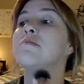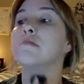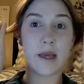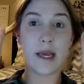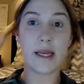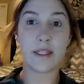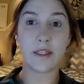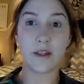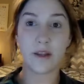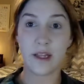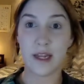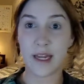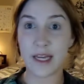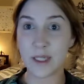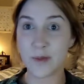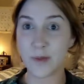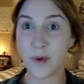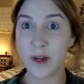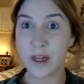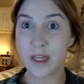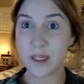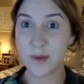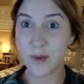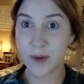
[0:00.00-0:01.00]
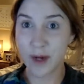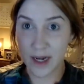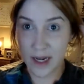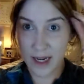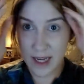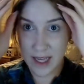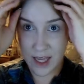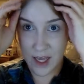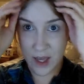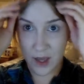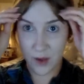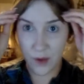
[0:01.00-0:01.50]
Okay, so the next product we're going
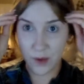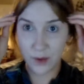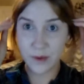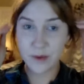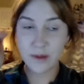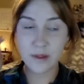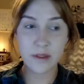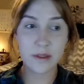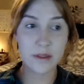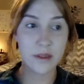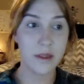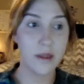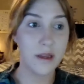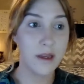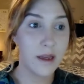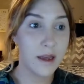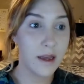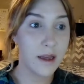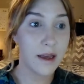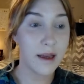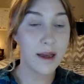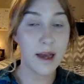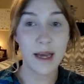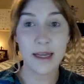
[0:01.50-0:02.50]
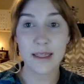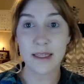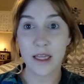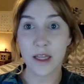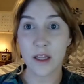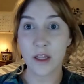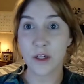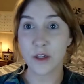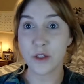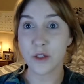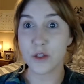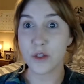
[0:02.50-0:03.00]
to use, guys,
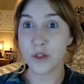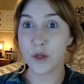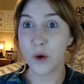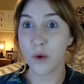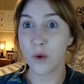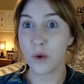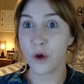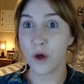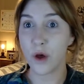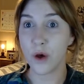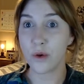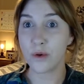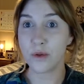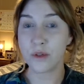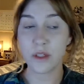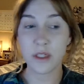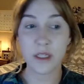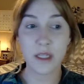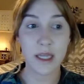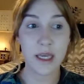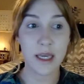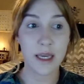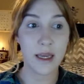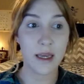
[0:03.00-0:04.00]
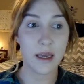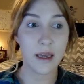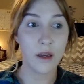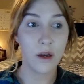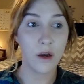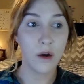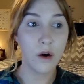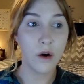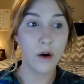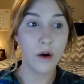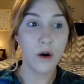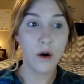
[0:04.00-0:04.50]
I look so ghostly.
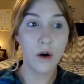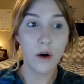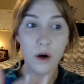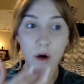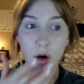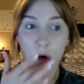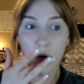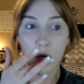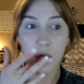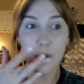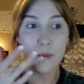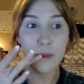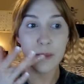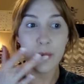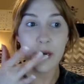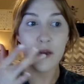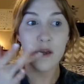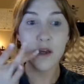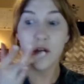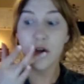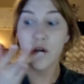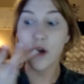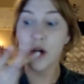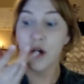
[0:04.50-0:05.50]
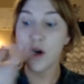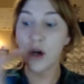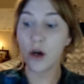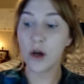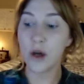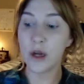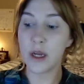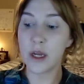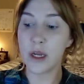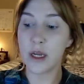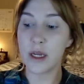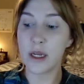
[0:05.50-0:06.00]
Oh my
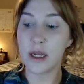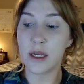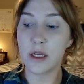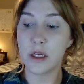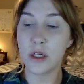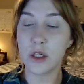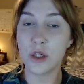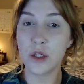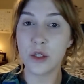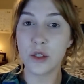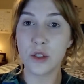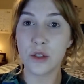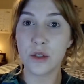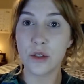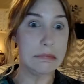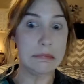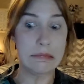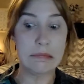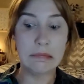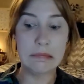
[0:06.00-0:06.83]
gosh.